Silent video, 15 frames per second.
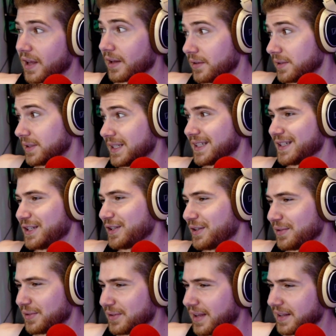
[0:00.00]

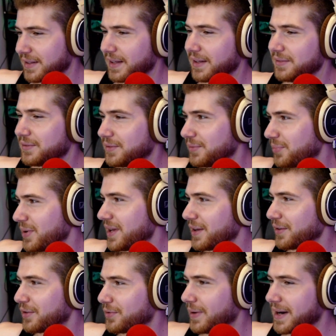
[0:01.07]
I
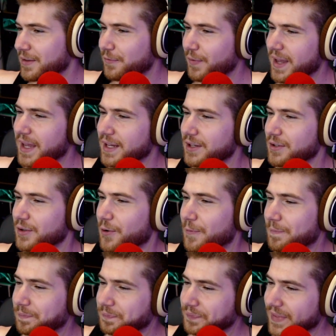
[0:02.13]
being quite vague, you
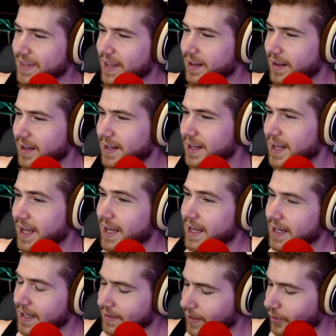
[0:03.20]
know. Uh,
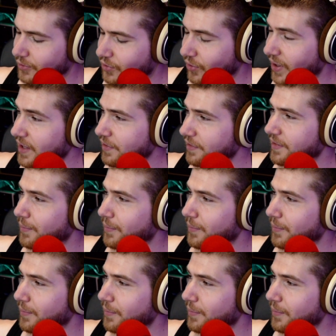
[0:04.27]
now there is some